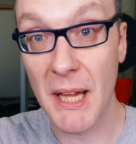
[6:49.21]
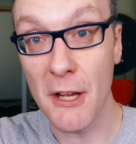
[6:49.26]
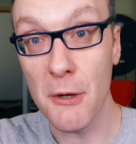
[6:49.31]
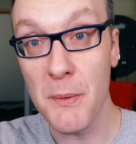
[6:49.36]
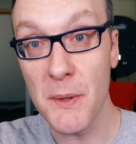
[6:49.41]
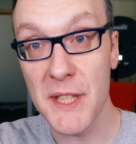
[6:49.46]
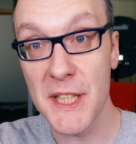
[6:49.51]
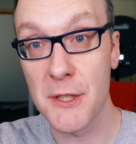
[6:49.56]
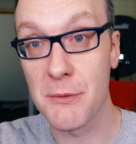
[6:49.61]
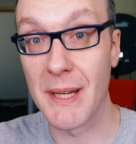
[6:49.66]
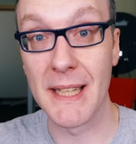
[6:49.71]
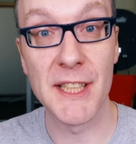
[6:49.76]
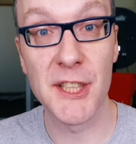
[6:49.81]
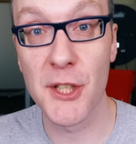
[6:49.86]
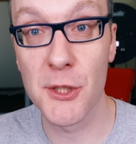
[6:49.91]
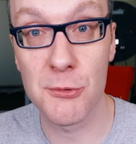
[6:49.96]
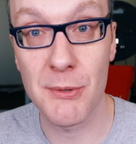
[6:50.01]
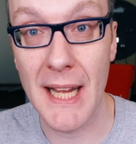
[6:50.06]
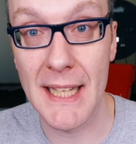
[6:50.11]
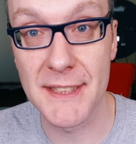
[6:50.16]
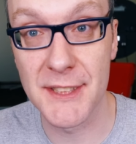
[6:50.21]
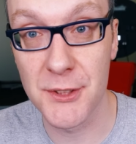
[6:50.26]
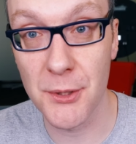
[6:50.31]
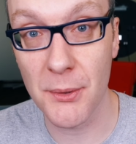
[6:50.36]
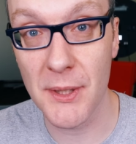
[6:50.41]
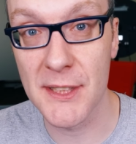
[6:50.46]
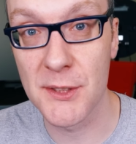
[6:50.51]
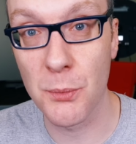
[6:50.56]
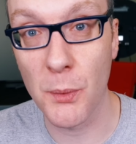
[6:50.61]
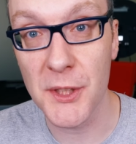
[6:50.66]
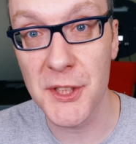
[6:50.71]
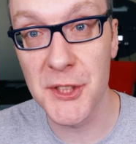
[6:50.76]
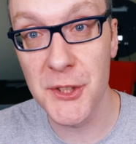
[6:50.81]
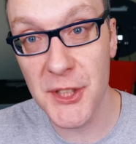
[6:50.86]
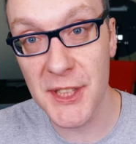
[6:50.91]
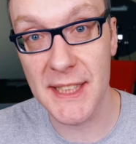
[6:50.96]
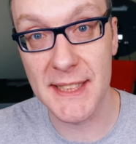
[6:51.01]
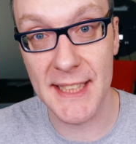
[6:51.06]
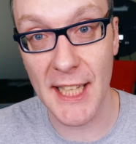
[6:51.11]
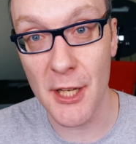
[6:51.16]
But how about you? Any good rat stories? What are you
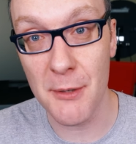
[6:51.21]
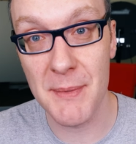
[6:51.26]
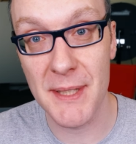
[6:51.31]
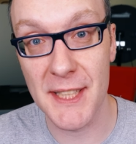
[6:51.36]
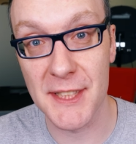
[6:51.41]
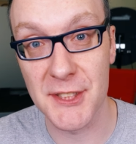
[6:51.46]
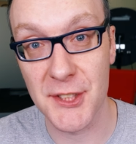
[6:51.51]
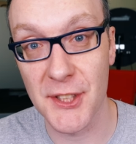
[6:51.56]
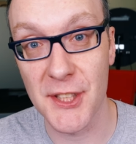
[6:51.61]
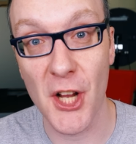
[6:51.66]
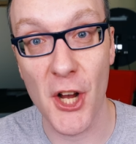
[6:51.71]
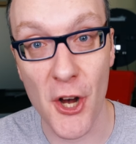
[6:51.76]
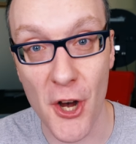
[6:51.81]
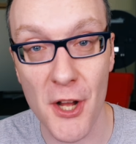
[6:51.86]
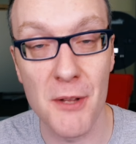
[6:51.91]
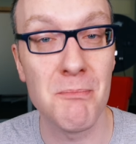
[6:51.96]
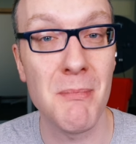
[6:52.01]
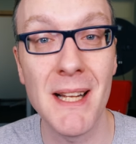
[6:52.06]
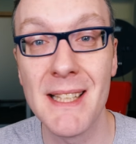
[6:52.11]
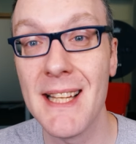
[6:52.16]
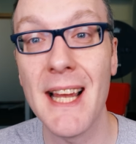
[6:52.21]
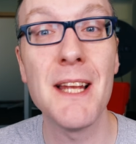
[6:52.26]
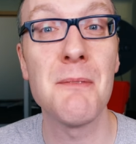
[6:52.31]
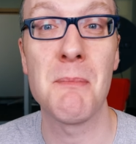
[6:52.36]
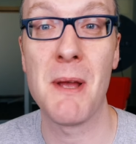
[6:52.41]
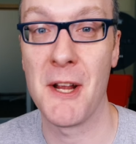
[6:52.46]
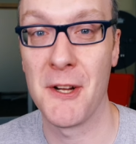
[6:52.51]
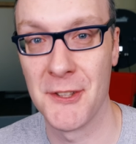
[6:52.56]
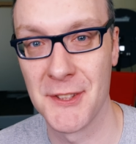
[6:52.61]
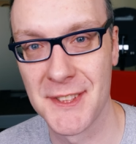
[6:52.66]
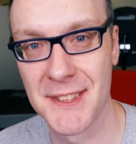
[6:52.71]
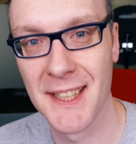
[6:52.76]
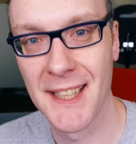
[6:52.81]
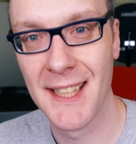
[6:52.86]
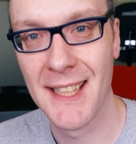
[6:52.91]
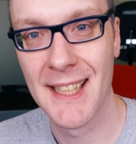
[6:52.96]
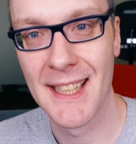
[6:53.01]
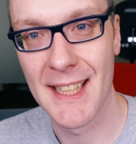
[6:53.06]
going to tell me that's going to haunt my nightmares?